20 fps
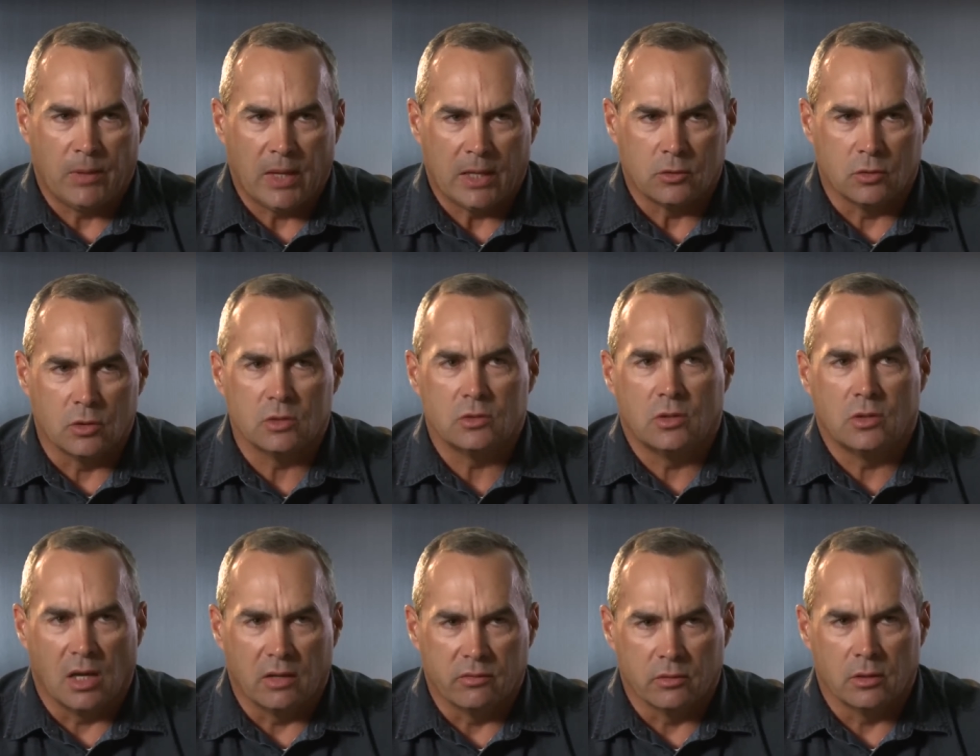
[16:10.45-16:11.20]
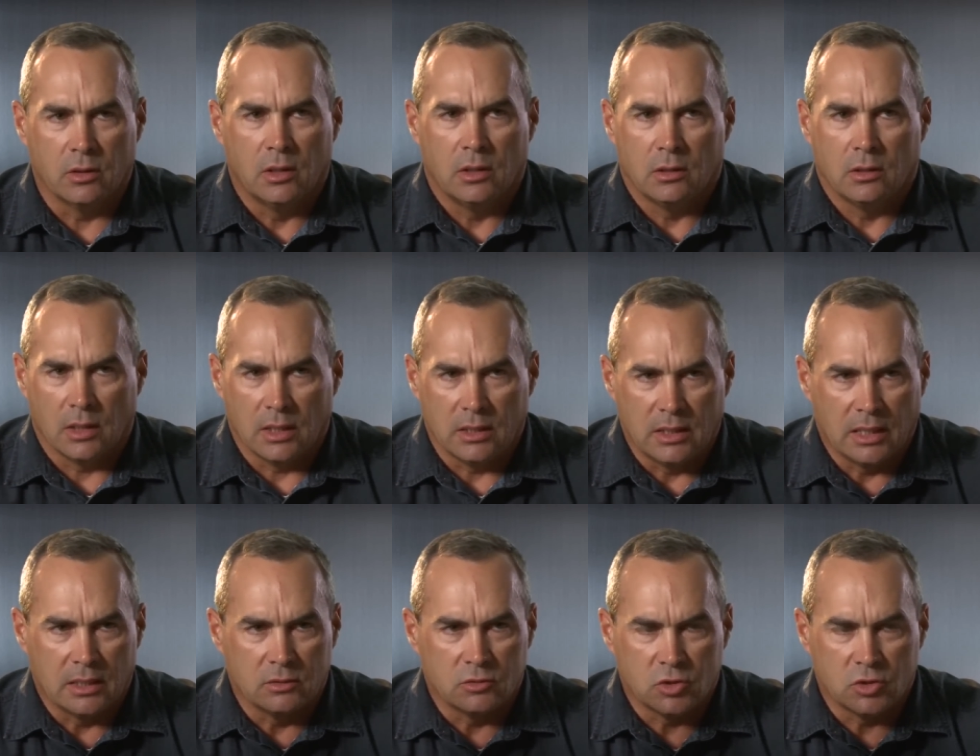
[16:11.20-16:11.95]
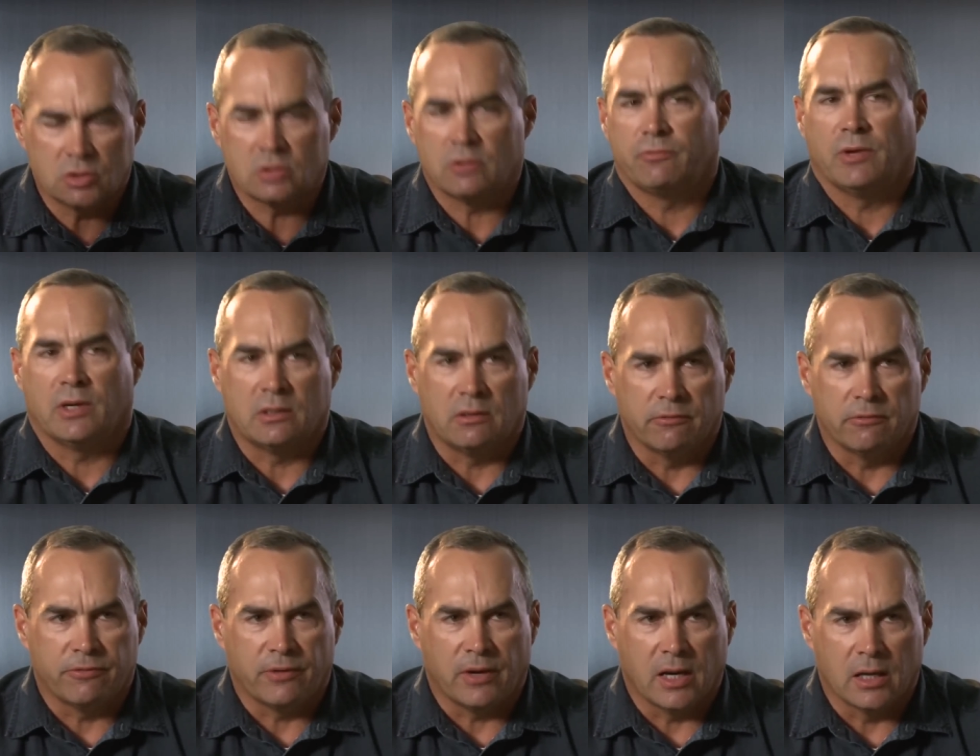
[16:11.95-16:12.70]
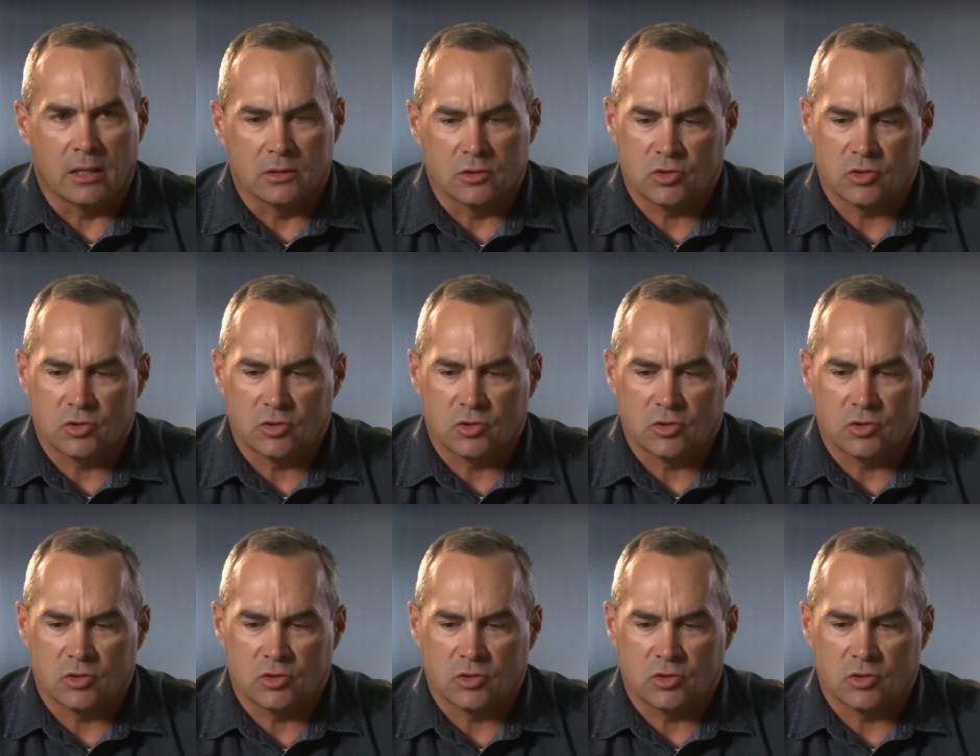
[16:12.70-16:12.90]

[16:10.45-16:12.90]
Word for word: had good cover, laid down just effective fire.